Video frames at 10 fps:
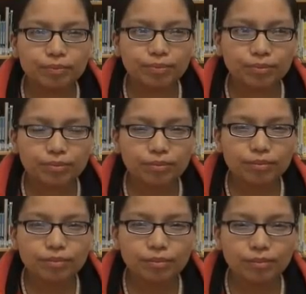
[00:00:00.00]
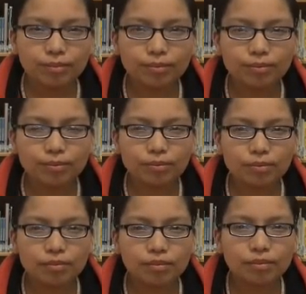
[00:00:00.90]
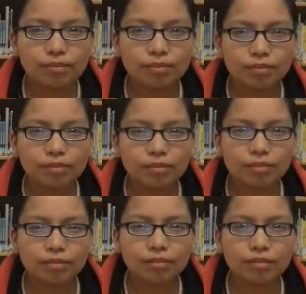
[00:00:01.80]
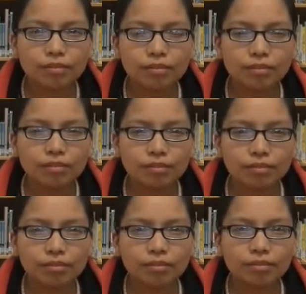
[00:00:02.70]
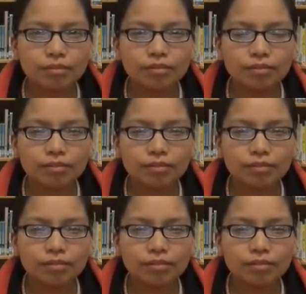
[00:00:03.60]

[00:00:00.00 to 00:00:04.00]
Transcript: This person isn't speaking.